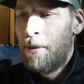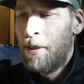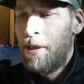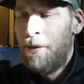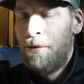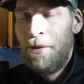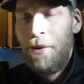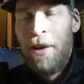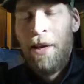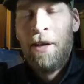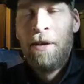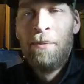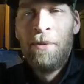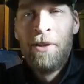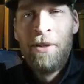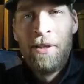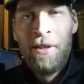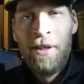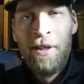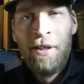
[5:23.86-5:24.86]
Different
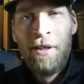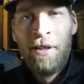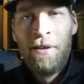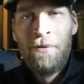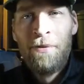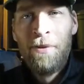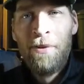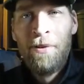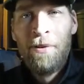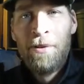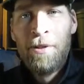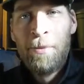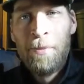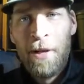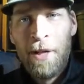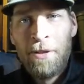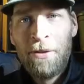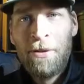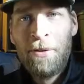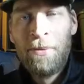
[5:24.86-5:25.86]
animals see in different
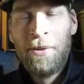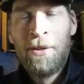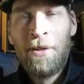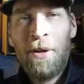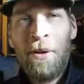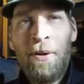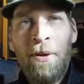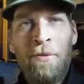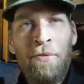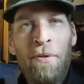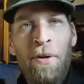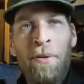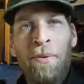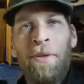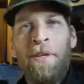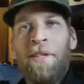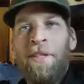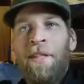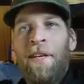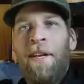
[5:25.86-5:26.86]
spectrums. So if we
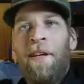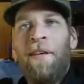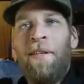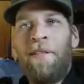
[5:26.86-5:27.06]
were to say,